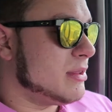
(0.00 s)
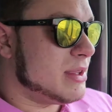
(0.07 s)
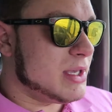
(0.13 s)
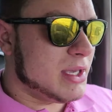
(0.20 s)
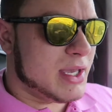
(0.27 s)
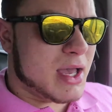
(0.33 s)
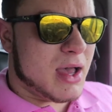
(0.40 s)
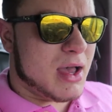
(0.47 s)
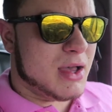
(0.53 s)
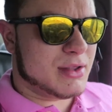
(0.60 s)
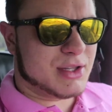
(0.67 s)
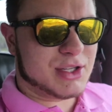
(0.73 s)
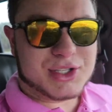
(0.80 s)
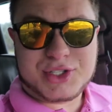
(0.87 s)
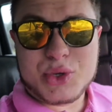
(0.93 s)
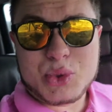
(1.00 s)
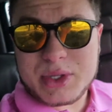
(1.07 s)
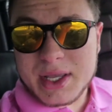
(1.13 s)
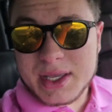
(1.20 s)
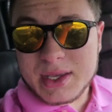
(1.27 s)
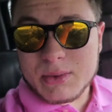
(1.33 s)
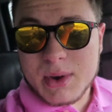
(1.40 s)
The suit
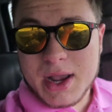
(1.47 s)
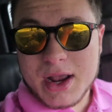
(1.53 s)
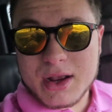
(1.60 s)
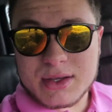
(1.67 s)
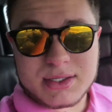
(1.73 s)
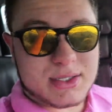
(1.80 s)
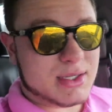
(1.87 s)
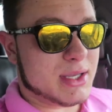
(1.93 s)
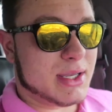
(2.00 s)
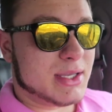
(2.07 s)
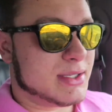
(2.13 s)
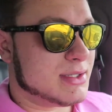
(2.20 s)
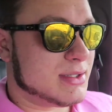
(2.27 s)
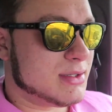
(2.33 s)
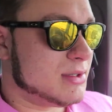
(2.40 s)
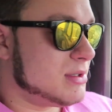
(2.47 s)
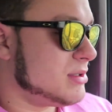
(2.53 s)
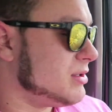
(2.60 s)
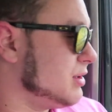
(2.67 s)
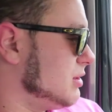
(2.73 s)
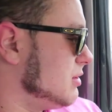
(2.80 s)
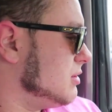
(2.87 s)
that he wears is,
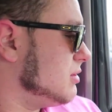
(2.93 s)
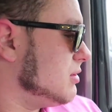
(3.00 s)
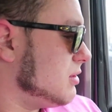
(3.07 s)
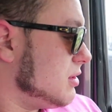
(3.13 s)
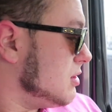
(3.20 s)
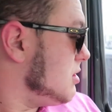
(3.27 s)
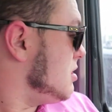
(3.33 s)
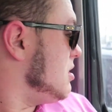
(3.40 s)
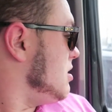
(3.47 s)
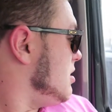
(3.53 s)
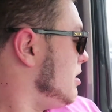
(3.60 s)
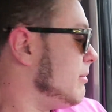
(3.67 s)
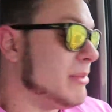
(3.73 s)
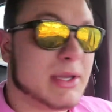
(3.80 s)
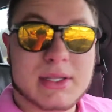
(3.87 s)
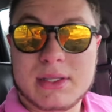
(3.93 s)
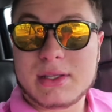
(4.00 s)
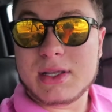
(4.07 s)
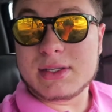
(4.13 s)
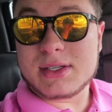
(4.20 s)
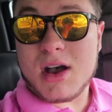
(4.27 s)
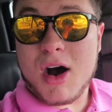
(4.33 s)
I mean,
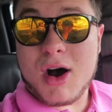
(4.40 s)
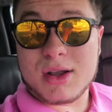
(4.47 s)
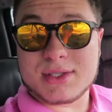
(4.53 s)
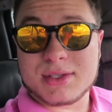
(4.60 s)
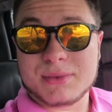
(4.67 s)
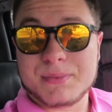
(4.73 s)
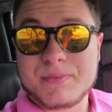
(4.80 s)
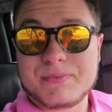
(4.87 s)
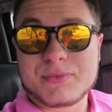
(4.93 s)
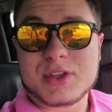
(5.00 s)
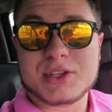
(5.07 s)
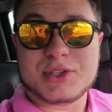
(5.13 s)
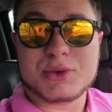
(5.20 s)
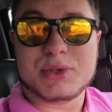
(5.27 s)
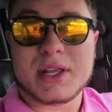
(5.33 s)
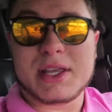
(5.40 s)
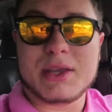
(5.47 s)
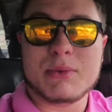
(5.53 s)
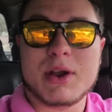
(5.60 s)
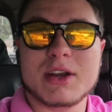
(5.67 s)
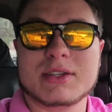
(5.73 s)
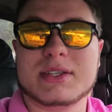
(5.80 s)
it's awesome. The suit that
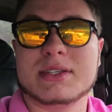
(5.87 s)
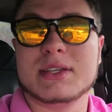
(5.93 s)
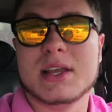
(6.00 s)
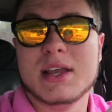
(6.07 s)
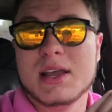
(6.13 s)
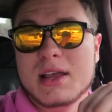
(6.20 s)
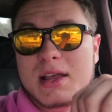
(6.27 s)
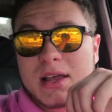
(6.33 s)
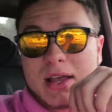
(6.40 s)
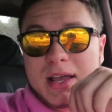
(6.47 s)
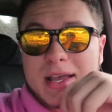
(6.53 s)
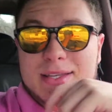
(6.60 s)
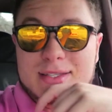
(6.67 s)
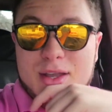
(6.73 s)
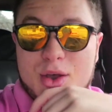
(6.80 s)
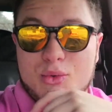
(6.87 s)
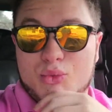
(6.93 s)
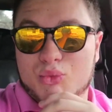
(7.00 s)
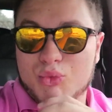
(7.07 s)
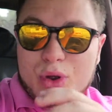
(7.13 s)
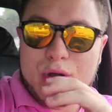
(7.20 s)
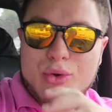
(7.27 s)
he wears is
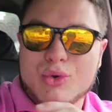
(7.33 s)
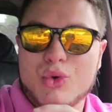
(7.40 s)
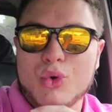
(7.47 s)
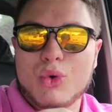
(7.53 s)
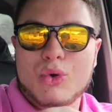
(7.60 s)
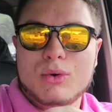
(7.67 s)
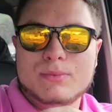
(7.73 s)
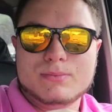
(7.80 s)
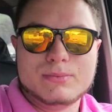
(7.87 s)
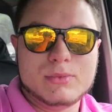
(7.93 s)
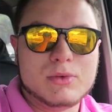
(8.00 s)
real cool.